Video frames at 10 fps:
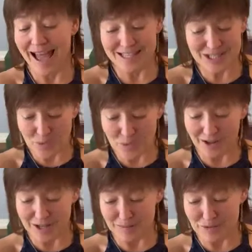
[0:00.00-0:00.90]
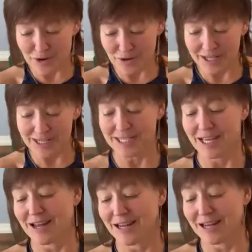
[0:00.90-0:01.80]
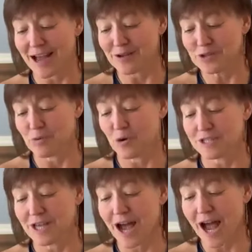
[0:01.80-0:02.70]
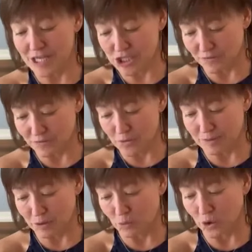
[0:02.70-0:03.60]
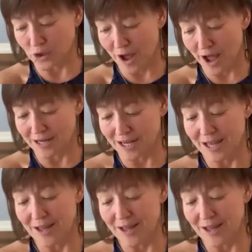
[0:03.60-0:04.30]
As the Wild Hypno Lady, Tiani now supports high achieving women worldwide.